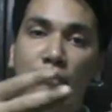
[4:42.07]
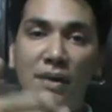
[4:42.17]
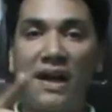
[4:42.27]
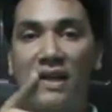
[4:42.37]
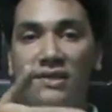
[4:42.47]

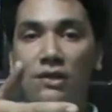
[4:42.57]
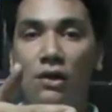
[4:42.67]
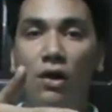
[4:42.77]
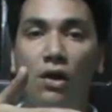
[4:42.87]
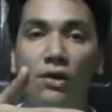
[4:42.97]
pass
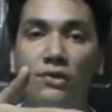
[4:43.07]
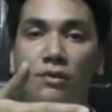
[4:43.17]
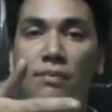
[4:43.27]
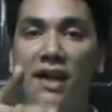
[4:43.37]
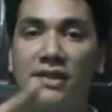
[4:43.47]
laws or
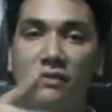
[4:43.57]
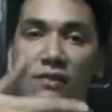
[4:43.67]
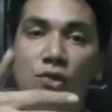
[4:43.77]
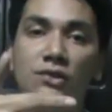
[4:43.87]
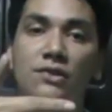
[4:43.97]
pass
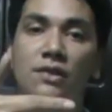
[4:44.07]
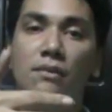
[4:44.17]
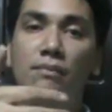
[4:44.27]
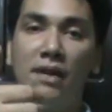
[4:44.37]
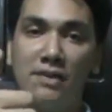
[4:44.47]

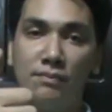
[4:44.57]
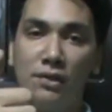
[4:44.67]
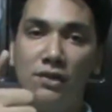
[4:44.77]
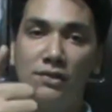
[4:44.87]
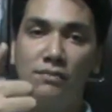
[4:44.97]

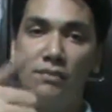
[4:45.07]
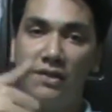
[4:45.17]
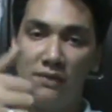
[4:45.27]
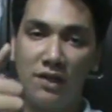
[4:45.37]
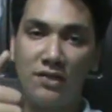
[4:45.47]
bills,
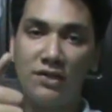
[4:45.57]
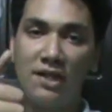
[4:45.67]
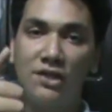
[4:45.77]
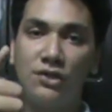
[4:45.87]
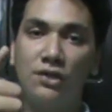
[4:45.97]
bits of
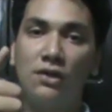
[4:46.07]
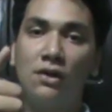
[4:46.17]
legislation